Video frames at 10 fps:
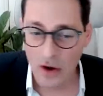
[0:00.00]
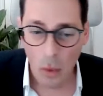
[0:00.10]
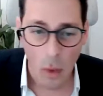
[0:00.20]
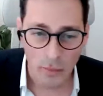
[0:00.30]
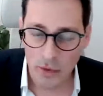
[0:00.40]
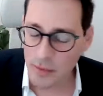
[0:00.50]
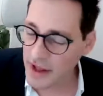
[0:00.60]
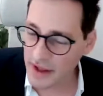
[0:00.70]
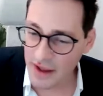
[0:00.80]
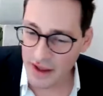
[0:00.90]
One would
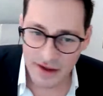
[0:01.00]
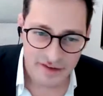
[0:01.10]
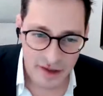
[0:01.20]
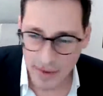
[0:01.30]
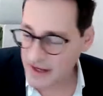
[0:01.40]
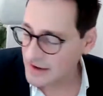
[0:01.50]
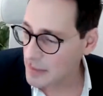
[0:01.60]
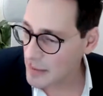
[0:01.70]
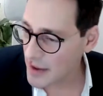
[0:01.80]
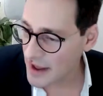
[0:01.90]
be
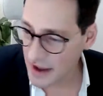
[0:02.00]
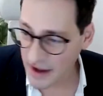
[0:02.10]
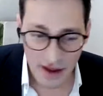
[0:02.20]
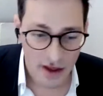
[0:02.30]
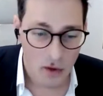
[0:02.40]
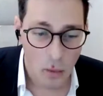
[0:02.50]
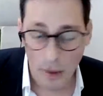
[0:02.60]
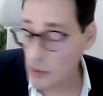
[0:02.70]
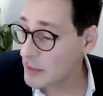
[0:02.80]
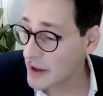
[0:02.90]
CPTPP,
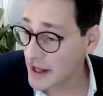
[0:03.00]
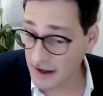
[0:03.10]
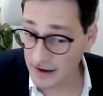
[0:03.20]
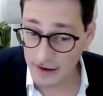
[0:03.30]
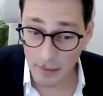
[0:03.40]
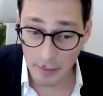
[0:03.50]
one would be